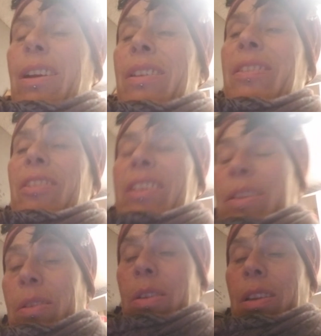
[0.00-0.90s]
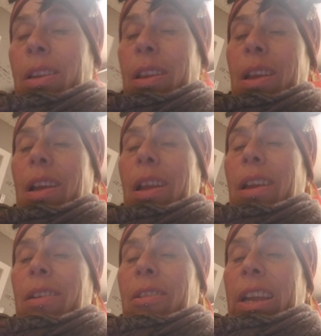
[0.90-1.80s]
And I said,
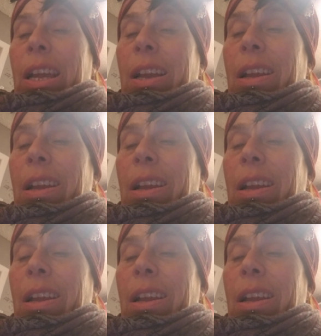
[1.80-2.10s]
can I